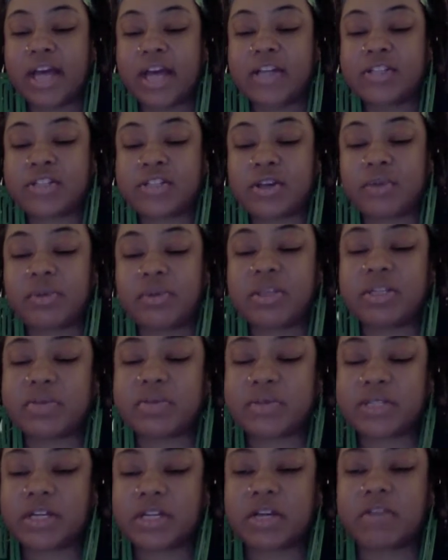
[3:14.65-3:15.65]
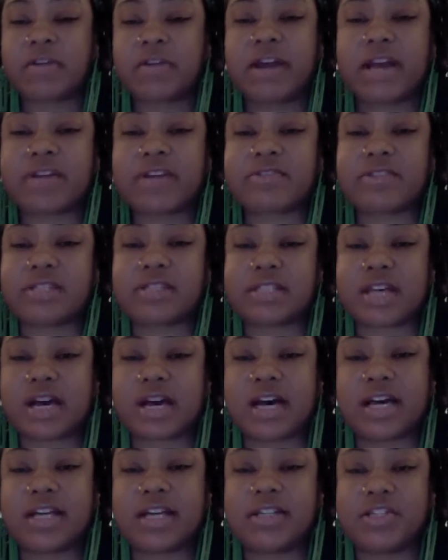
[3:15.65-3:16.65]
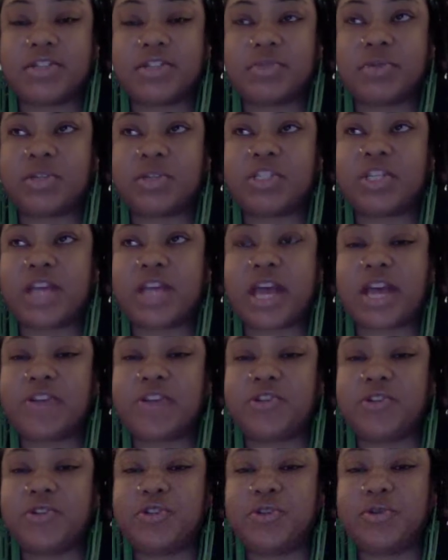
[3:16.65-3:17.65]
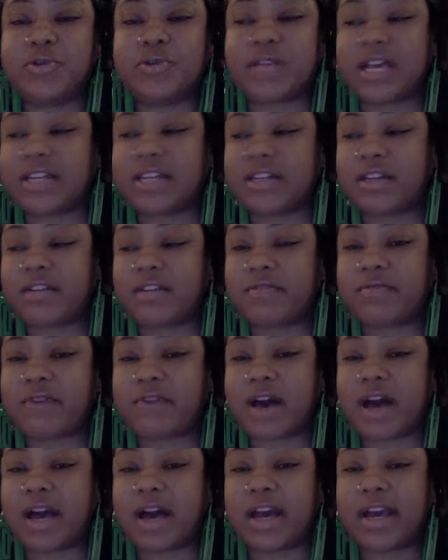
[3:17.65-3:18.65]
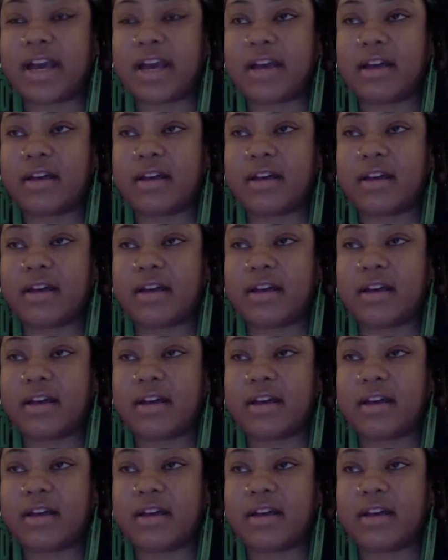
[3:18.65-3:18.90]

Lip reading: So with this particular exercise, what she had you do is identify